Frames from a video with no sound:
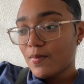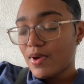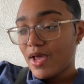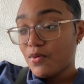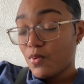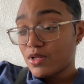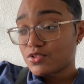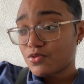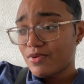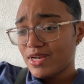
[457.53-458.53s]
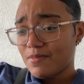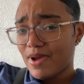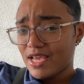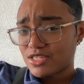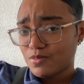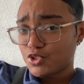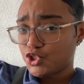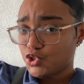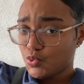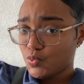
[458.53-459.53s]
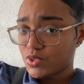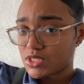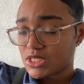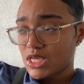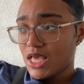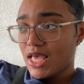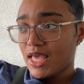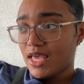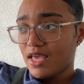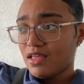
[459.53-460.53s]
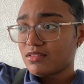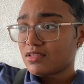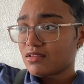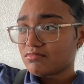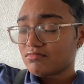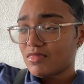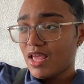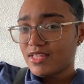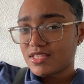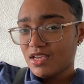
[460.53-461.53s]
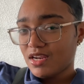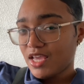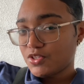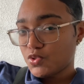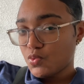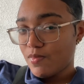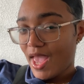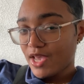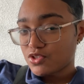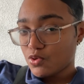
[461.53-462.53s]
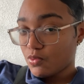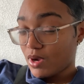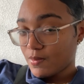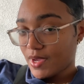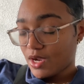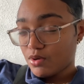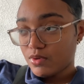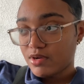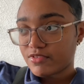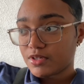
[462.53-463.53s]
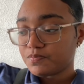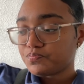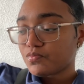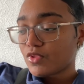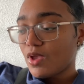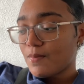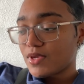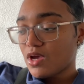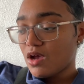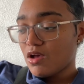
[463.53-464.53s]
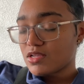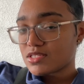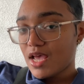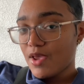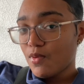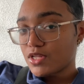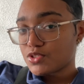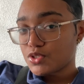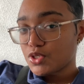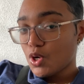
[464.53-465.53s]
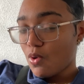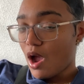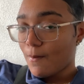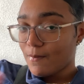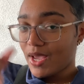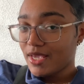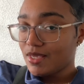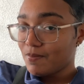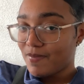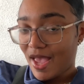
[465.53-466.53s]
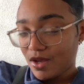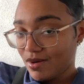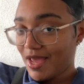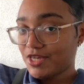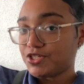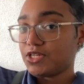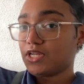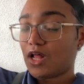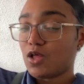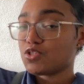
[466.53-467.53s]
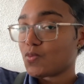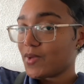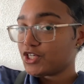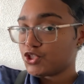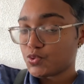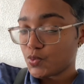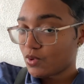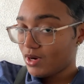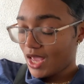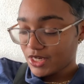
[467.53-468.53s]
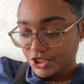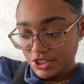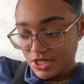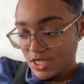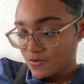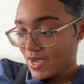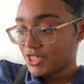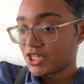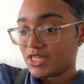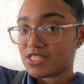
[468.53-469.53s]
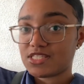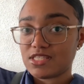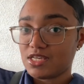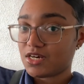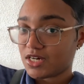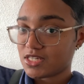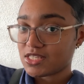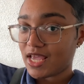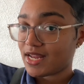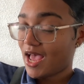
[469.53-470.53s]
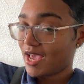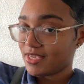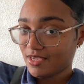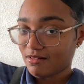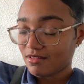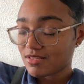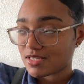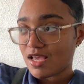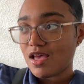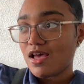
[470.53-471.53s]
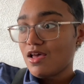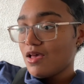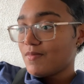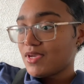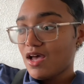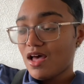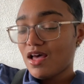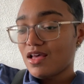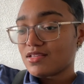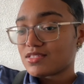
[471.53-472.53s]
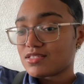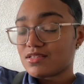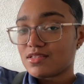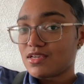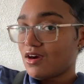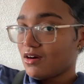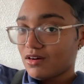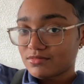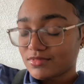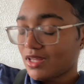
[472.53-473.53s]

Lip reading: I want to really buy some shoes, and I think like two bags or one bag or whatever, because I want to, you know, up my bag collection and also my shoe collection, especially sneakers and high heels, because girl,